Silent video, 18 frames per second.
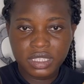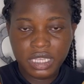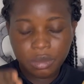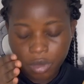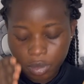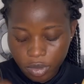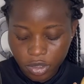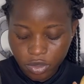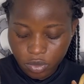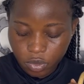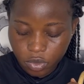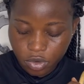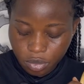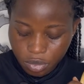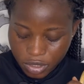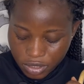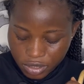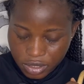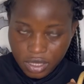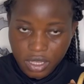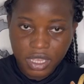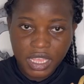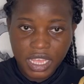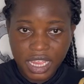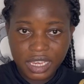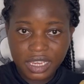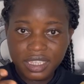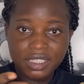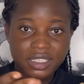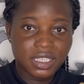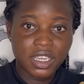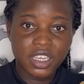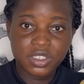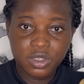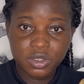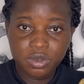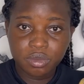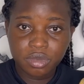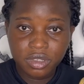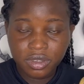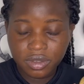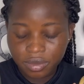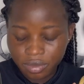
Let me play it on woro beats and let's see how it's gonna be.